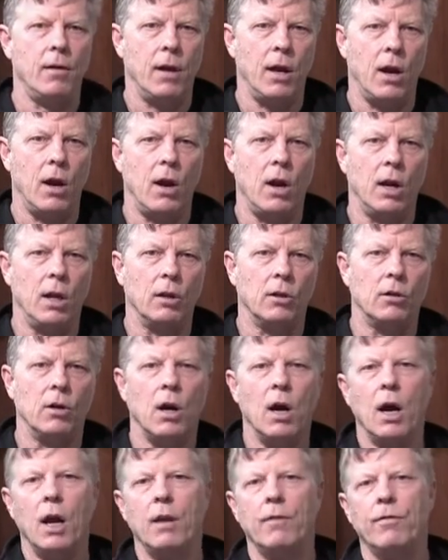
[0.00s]
air handler
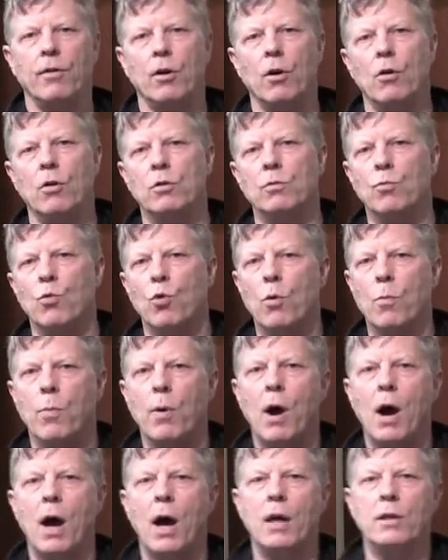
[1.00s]
on. If it goes more
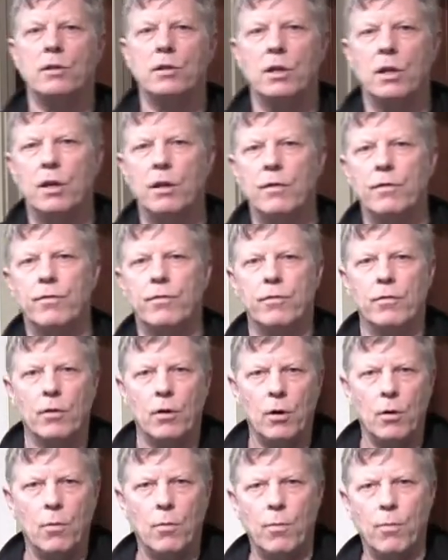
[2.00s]
positive,
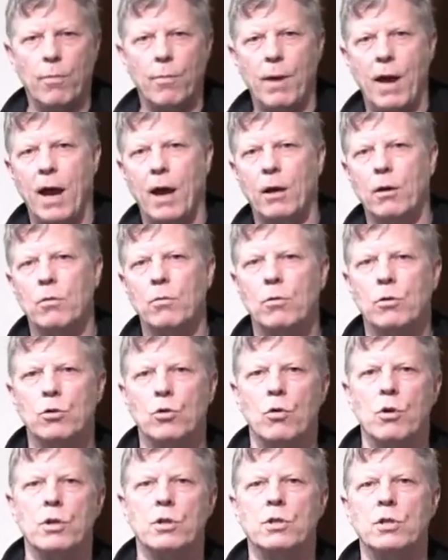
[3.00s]
back
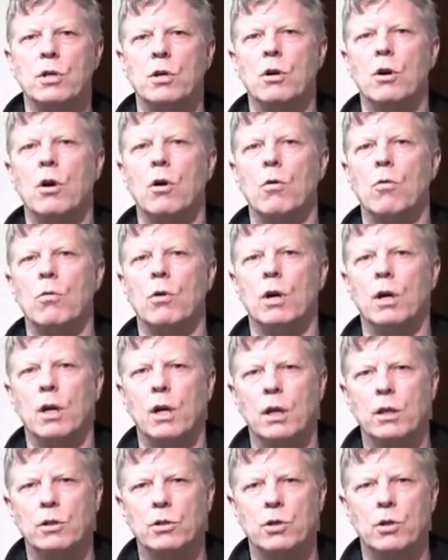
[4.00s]
towards 0, we're
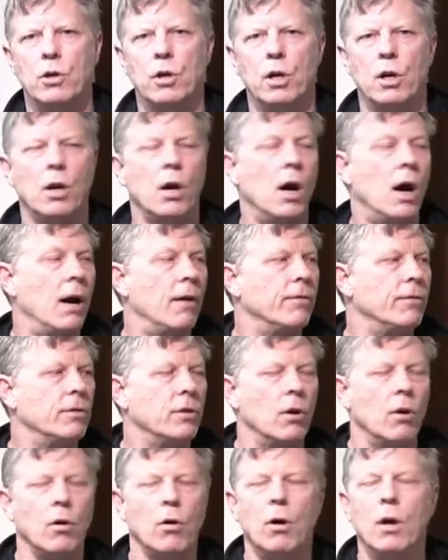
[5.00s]
going to turn it off.
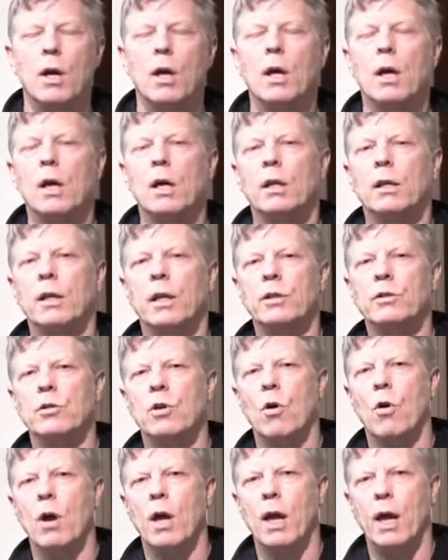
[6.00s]
So let's
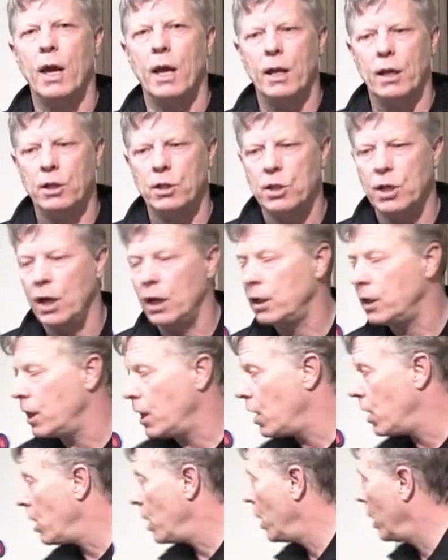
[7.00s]
go ahead and check the air